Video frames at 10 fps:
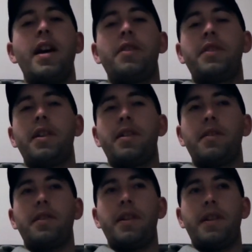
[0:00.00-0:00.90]
out
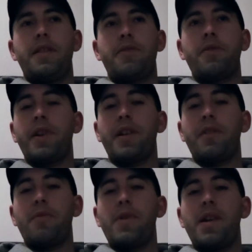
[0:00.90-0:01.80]
there and throwing it
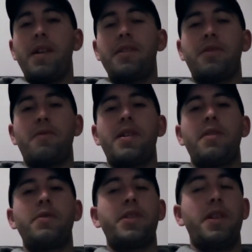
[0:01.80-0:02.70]
in the weeds or
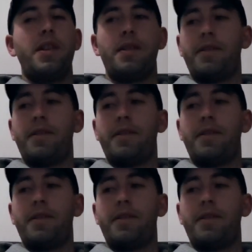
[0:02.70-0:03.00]
whatnot, which you can.